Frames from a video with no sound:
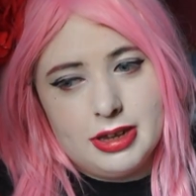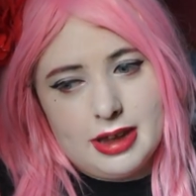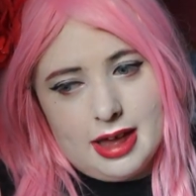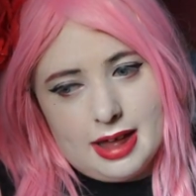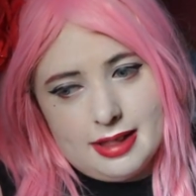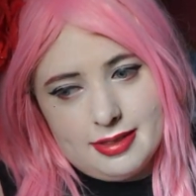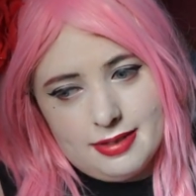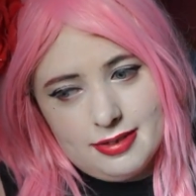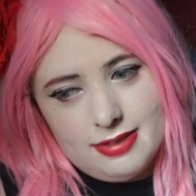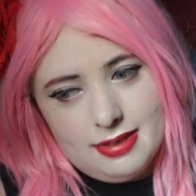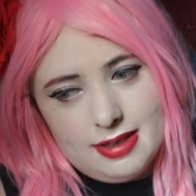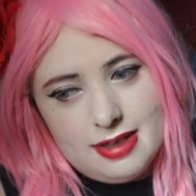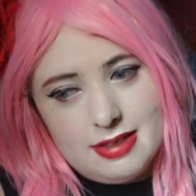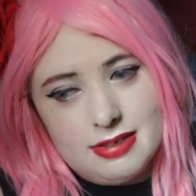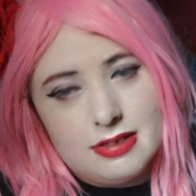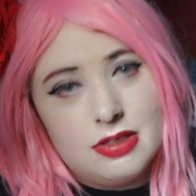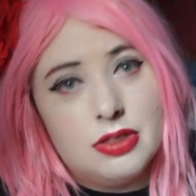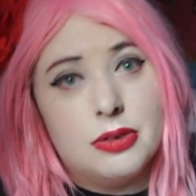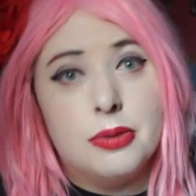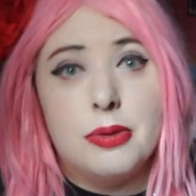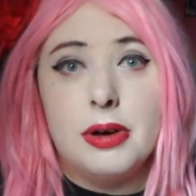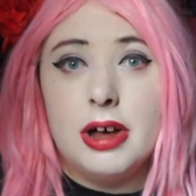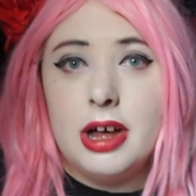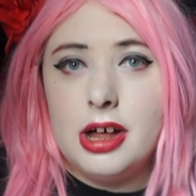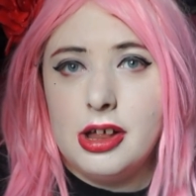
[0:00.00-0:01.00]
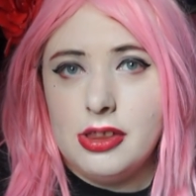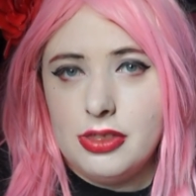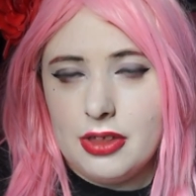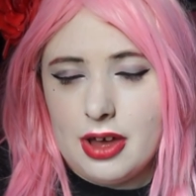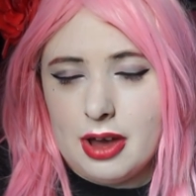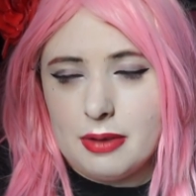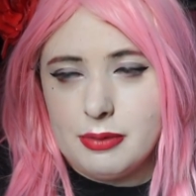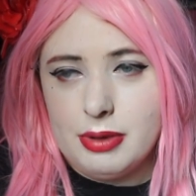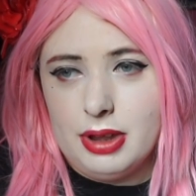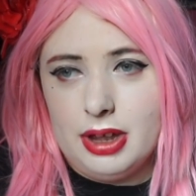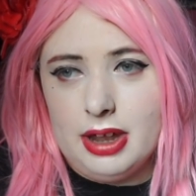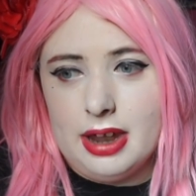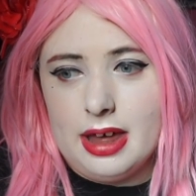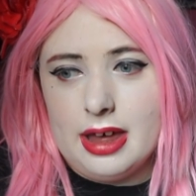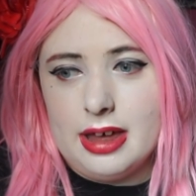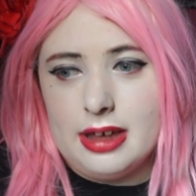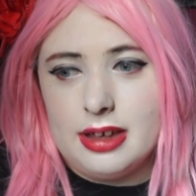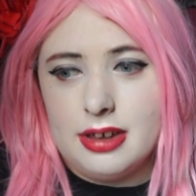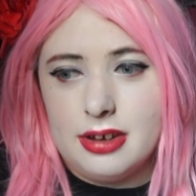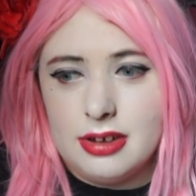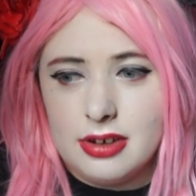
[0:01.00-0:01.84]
Nancy's in the world that will, like,